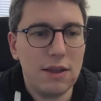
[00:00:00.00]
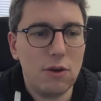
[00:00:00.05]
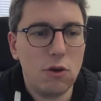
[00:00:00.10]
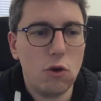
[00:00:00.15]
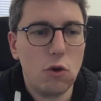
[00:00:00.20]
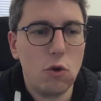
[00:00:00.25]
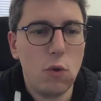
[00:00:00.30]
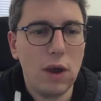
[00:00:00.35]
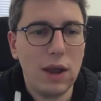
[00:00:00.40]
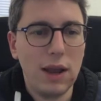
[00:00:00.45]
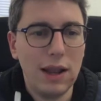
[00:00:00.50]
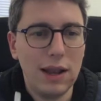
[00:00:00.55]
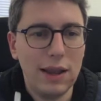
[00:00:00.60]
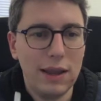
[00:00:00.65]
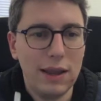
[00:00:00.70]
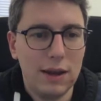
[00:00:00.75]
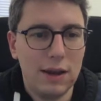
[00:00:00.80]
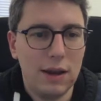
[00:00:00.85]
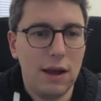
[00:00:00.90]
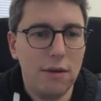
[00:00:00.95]

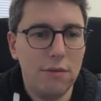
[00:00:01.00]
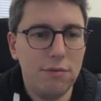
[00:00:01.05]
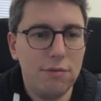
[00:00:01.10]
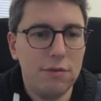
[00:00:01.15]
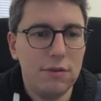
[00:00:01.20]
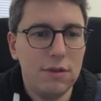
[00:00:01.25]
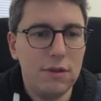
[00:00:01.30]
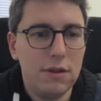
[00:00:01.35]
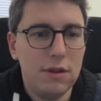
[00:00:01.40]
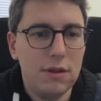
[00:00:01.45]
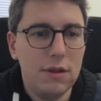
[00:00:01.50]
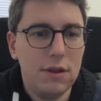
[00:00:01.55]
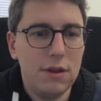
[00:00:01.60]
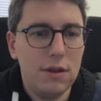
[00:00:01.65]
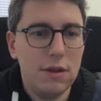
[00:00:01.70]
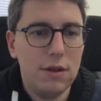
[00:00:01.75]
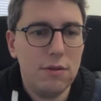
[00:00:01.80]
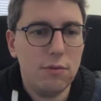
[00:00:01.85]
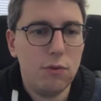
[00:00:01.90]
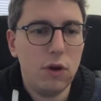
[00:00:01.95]
quickly enough
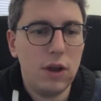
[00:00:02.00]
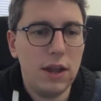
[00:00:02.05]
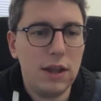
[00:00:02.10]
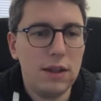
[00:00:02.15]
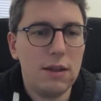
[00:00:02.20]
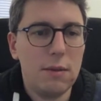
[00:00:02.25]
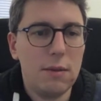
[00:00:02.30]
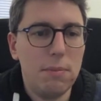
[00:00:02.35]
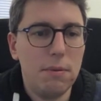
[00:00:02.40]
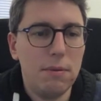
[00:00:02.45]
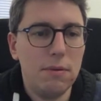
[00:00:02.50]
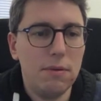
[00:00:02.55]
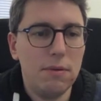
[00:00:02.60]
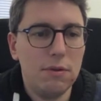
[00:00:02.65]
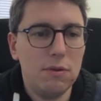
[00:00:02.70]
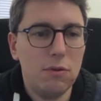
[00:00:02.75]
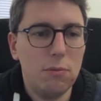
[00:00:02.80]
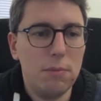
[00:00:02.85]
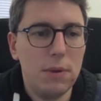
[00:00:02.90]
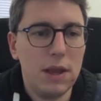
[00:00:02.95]
for it
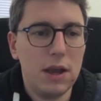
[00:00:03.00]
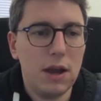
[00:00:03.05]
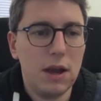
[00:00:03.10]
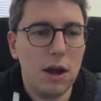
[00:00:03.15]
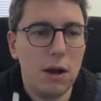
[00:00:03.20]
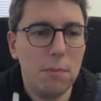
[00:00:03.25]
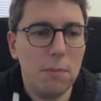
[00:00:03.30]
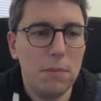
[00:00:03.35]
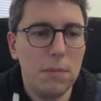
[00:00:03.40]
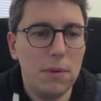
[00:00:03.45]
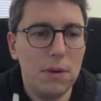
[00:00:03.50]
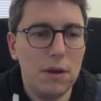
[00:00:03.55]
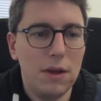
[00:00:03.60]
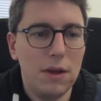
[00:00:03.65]
to become